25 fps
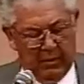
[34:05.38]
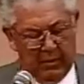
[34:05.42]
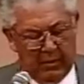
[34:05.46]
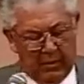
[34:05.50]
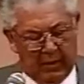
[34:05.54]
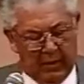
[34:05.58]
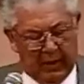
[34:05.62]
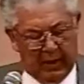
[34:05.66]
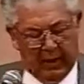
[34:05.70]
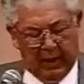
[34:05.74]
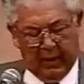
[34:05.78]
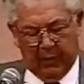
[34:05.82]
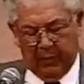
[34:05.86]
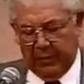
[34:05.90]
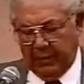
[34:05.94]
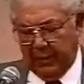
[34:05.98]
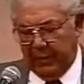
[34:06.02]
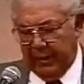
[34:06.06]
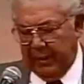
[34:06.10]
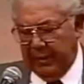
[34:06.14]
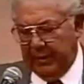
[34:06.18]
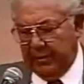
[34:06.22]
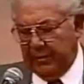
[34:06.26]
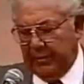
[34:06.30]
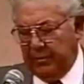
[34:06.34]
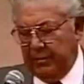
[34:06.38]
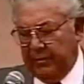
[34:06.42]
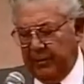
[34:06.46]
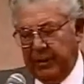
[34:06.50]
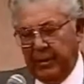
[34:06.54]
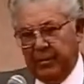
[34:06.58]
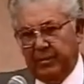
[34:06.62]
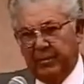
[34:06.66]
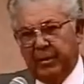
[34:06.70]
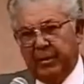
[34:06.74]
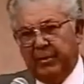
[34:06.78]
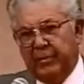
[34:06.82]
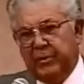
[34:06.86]
I would hate to be a
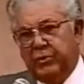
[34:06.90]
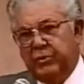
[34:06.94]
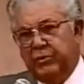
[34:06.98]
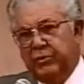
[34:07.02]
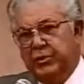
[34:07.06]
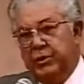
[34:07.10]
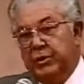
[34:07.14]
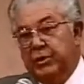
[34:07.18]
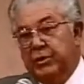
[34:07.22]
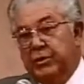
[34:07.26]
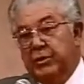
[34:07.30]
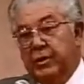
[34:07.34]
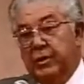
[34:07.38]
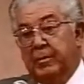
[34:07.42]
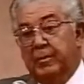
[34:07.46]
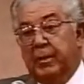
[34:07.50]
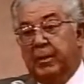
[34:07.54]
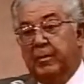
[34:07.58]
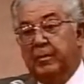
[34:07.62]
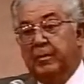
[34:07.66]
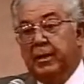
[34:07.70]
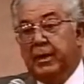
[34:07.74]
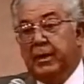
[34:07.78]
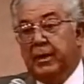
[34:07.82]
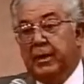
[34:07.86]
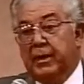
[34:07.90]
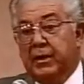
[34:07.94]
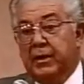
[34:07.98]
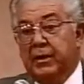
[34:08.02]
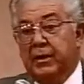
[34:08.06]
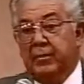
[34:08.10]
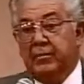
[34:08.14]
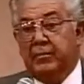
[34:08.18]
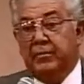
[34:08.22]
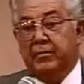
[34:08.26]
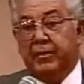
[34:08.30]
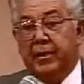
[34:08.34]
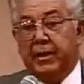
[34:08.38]
member of the General Assembly and admit I
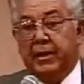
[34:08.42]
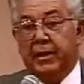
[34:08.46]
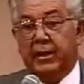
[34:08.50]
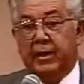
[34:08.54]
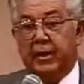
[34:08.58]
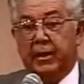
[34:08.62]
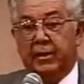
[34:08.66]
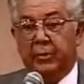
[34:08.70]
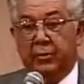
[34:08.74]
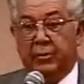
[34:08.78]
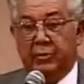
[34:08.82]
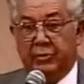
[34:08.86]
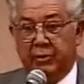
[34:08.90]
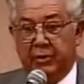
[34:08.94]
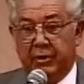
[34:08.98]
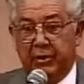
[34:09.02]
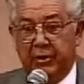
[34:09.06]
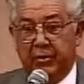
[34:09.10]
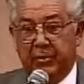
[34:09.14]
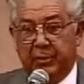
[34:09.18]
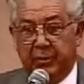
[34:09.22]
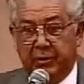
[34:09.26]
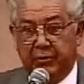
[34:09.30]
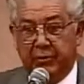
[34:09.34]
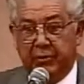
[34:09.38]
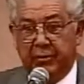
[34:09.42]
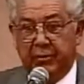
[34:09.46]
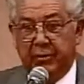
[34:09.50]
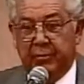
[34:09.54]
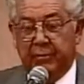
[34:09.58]
couldn't find out what's in the budget.